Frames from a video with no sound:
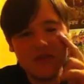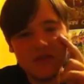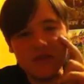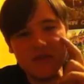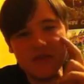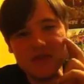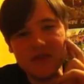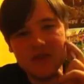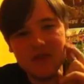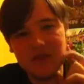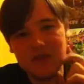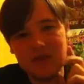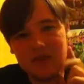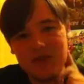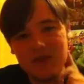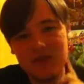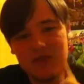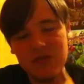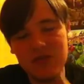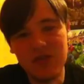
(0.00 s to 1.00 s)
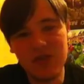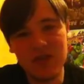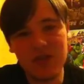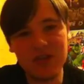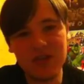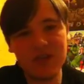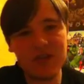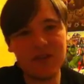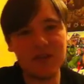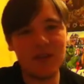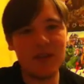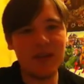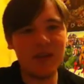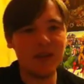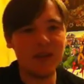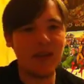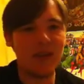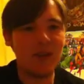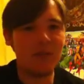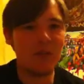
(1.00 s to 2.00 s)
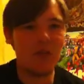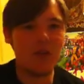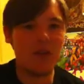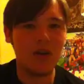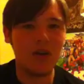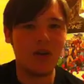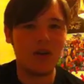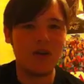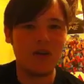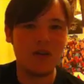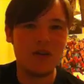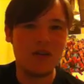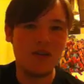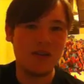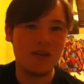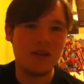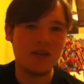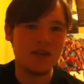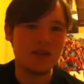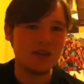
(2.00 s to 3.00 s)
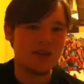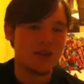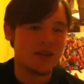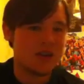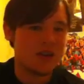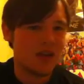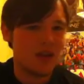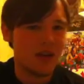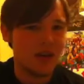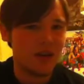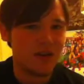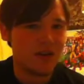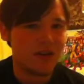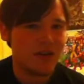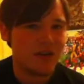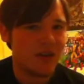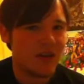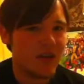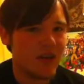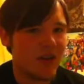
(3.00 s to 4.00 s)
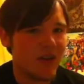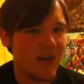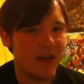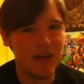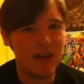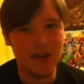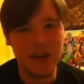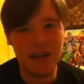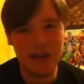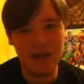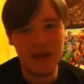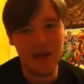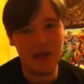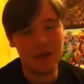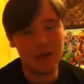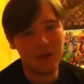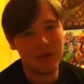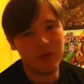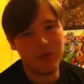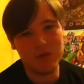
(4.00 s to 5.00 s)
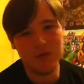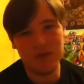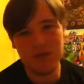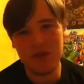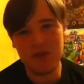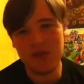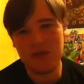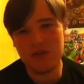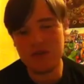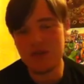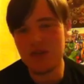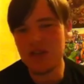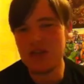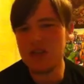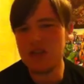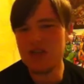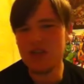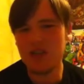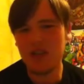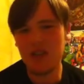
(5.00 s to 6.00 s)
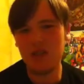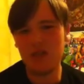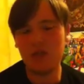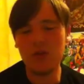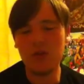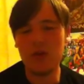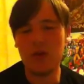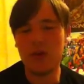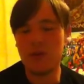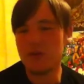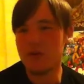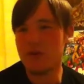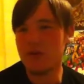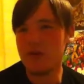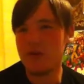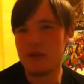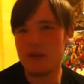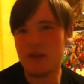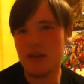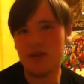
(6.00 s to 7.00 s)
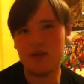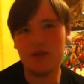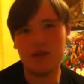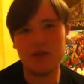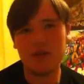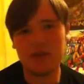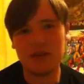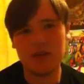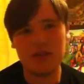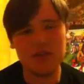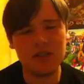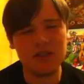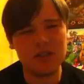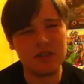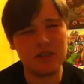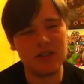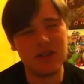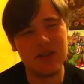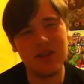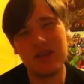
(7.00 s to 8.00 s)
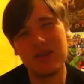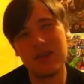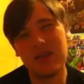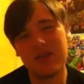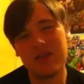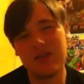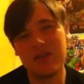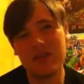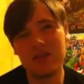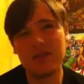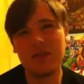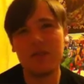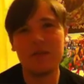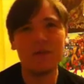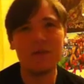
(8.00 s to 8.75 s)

pretend to destroy Gotham, and the cat burglar, Selina Kyle, aka Catwoman as we know. She actually doesn't get called Catwoman in that film, actually. I don't think she does.